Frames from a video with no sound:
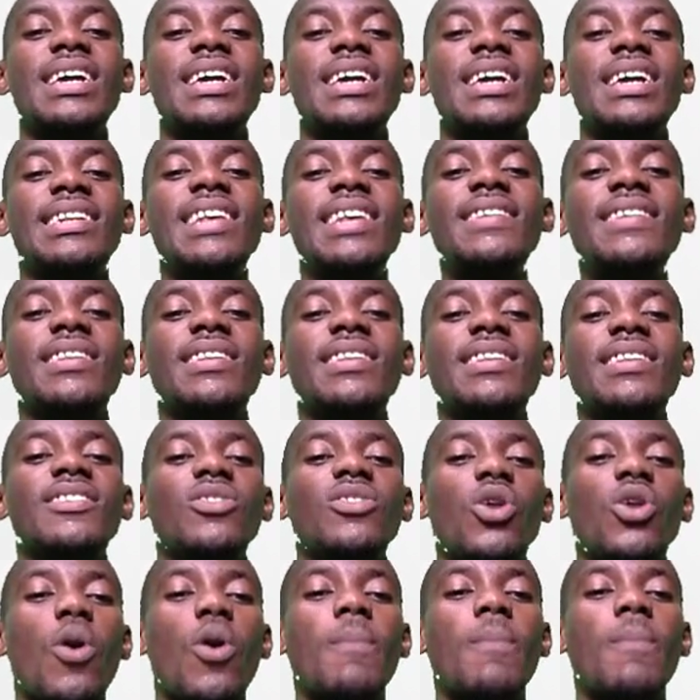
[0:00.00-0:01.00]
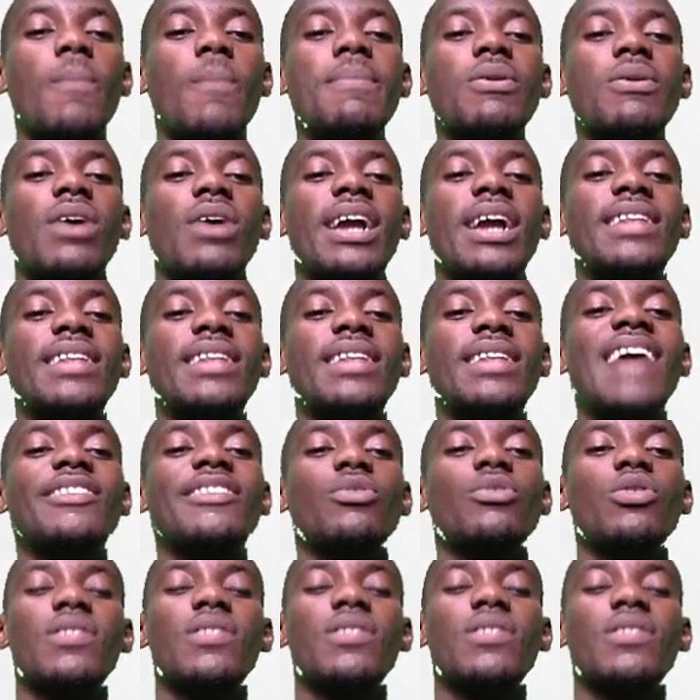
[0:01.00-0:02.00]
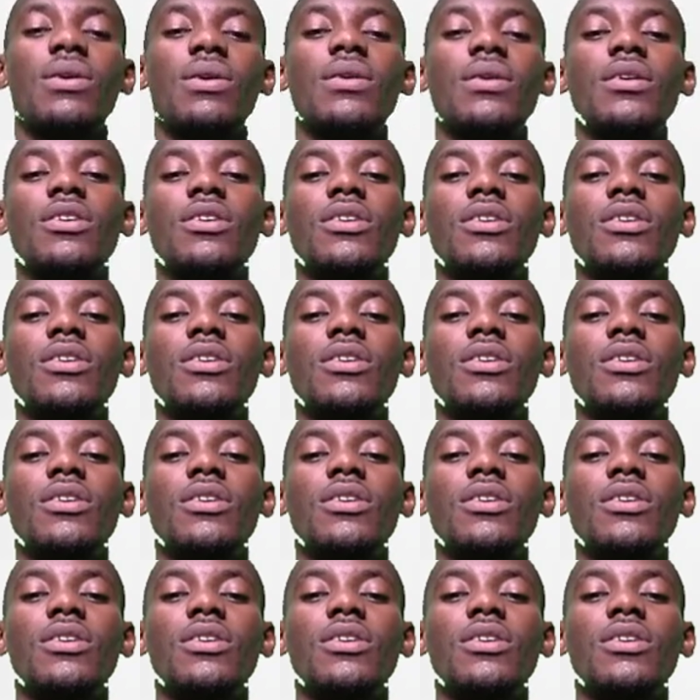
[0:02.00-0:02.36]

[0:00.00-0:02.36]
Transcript: This thing is not complete because it has no cell.